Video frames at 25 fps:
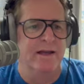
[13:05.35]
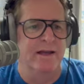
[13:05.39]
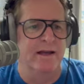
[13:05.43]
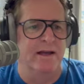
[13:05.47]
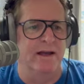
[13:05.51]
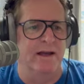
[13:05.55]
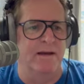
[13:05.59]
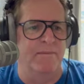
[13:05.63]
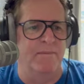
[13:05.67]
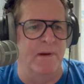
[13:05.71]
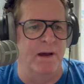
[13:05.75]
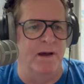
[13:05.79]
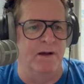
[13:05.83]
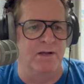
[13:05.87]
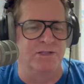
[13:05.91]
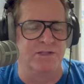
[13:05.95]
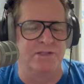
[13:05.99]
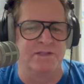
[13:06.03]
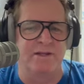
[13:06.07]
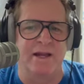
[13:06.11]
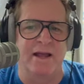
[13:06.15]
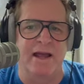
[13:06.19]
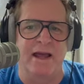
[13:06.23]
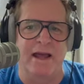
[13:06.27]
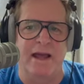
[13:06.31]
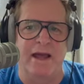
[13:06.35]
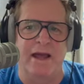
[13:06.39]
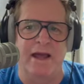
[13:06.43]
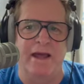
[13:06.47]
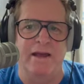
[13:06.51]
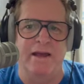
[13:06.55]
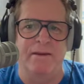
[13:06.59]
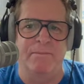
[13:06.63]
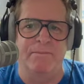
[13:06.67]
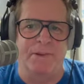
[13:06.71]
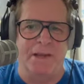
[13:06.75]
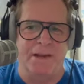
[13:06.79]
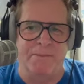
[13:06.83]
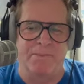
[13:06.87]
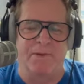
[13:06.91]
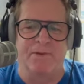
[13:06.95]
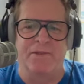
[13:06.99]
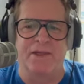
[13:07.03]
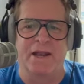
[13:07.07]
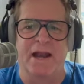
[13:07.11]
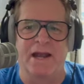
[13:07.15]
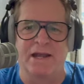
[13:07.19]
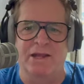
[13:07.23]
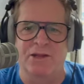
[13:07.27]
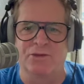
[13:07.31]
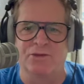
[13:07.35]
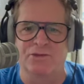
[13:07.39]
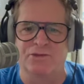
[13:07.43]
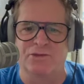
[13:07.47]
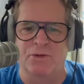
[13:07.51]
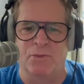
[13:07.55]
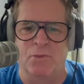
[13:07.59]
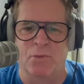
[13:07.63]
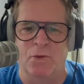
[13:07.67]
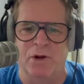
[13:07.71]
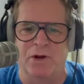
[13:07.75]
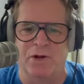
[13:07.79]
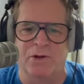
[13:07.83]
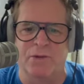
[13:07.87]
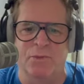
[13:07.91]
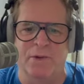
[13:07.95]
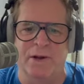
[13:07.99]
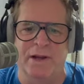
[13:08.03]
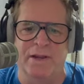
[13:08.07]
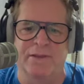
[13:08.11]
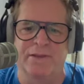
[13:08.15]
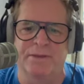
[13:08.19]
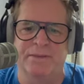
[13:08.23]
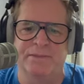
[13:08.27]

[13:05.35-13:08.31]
amongst people that I used to work with.